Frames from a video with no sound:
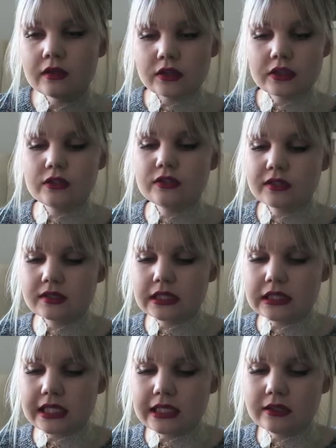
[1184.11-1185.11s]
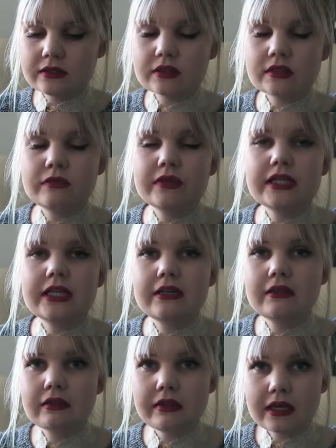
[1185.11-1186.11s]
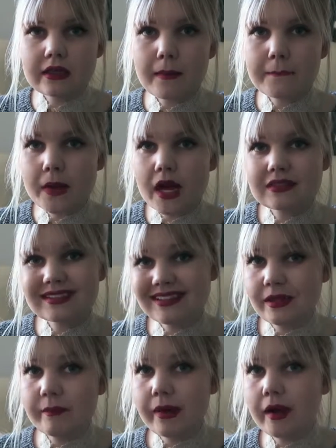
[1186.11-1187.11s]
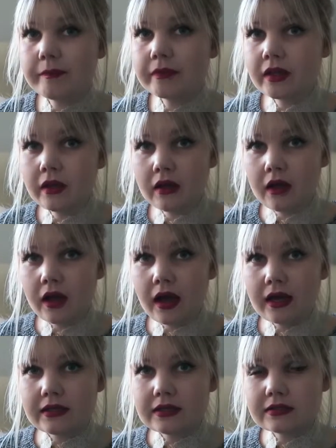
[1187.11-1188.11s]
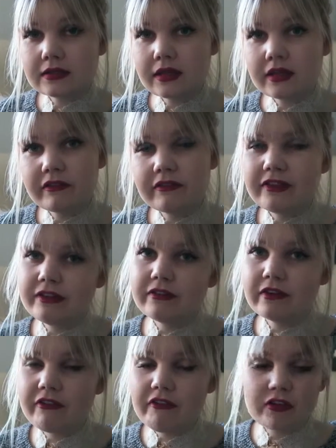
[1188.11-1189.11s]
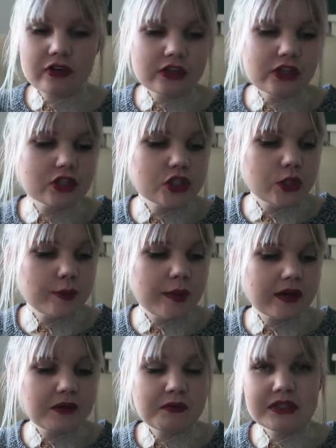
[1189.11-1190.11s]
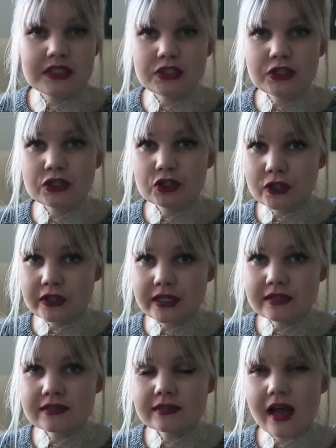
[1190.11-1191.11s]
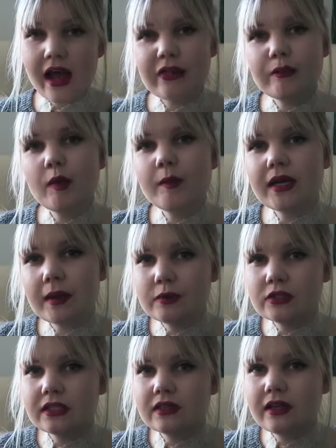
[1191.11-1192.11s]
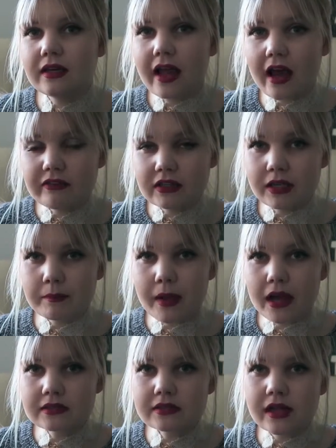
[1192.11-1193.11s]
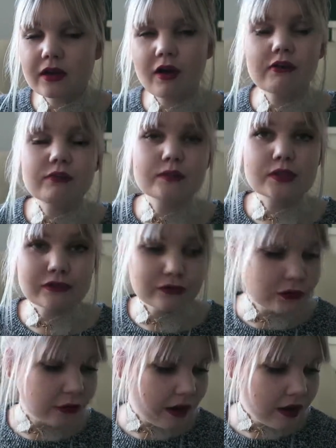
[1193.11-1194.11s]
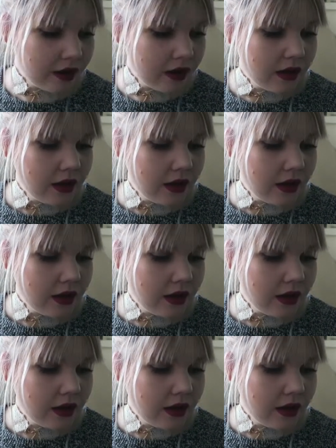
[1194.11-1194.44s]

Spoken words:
So I use this at night, and it's a really thick matte lip balm, and it's kind of a favourite of everyone on YouTube, and I really do enjoy this. At the moment I'm using the Gavi lip mask that I got from Sephora.